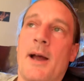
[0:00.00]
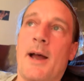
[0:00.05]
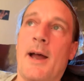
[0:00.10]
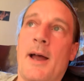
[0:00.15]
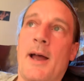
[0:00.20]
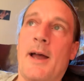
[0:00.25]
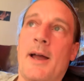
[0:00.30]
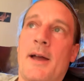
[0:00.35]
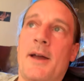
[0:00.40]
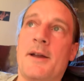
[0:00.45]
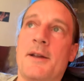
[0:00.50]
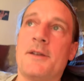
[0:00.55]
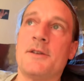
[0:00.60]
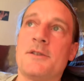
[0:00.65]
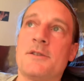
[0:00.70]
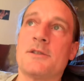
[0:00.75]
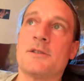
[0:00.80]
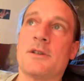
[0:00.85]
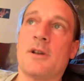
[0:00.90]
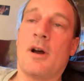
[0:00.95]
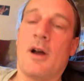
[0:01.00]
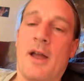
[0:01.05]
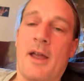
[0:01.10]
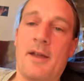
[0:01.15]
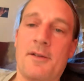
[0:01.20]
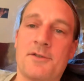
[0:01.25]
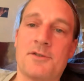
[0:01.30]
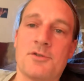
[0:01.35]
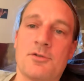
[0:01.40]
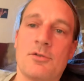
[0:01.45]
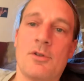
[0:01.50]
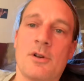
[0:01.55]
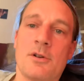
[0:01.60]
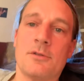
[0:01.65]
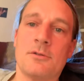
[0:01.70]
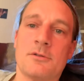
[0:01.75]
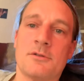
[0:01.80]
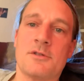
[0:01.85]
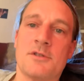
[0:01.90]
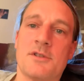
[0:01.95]
And I have
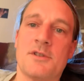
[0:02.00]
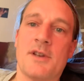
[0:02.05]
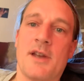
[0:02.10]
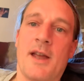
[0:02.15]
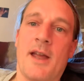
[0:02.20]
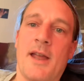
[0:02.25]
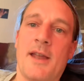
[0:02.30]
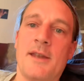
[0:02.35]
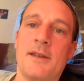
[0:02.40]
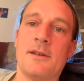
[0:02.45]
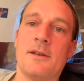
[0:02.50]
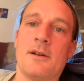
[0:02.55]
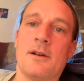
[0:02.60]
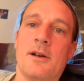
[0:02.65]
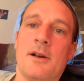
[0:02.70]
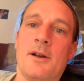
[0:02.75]
struggled today.